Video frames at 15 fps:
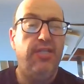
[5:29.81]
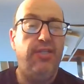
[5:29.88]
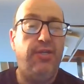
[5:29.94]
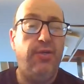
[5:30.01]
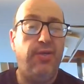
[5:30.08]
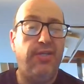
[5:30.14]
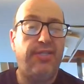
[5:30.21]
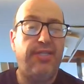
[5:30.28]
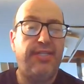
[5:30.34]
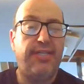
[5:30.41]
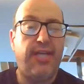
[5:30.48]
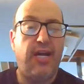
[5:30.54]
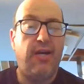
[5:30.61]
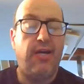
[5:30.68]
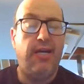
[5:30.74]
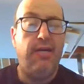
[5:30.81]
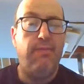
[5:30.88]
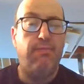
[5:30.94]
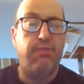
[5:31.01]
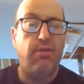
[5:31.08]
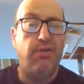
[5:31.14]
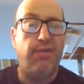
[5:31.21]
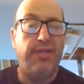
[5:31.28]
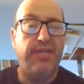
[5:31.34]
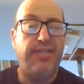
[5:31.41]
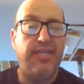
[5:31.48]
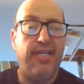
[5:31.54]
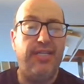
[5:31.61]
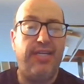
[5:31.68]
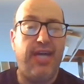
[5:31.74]
Judas Iscariot,
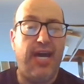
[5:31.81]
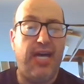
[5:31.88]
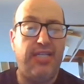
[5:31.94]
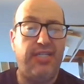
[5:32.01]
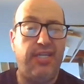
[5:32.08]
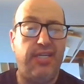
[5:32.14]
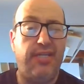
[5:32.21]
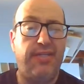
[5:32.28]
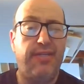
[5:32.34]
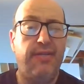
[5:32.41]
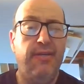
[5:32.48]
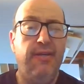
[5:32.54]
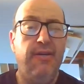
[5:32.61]
Brutus, and Cassius.